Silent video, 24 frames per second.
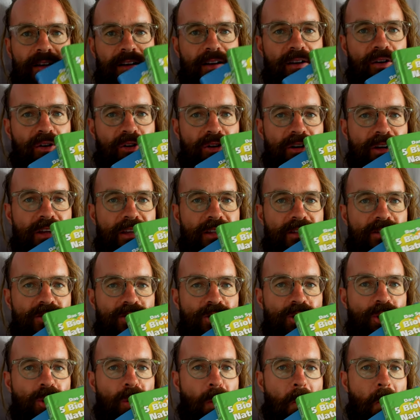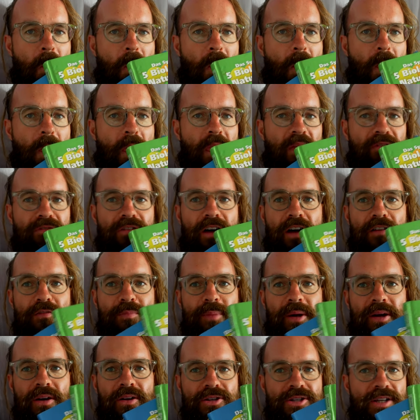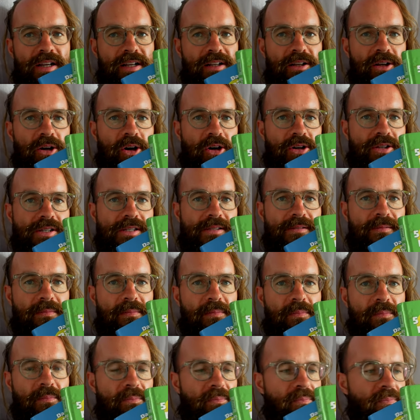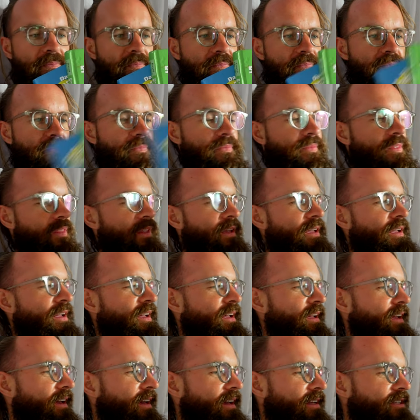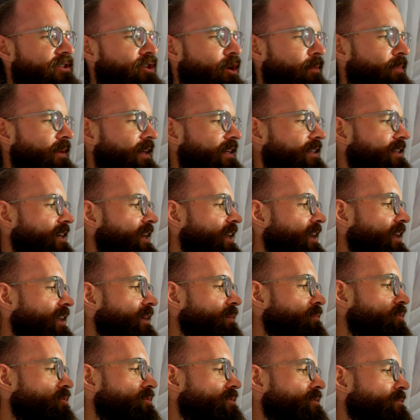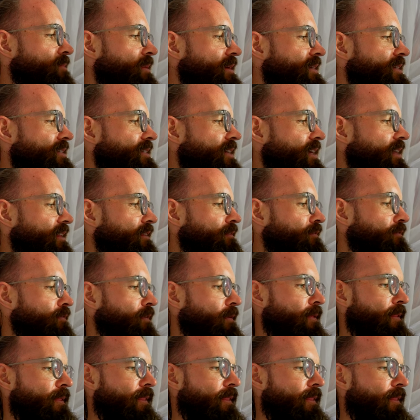the 5 biological laws. A topic that I immersed myself